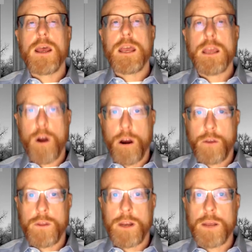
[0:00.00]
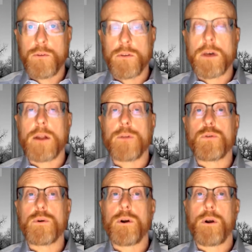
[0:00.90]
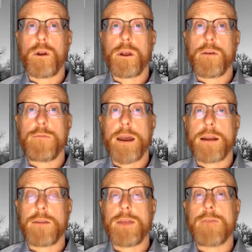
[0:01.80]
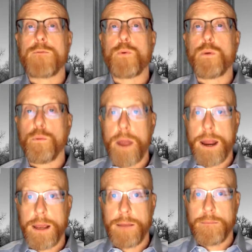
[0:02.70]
he argued that he was entitled to an earlier effective date for the rating.